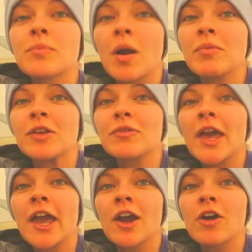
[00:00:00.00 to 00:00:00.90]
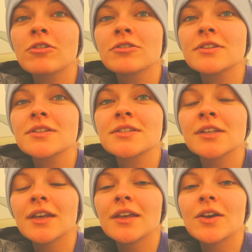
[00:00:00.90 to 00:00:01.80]
or really windy on the hill,
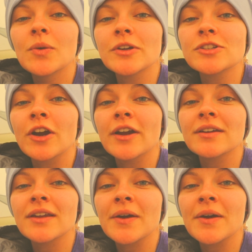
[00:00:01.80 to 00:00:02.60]
and you just throw this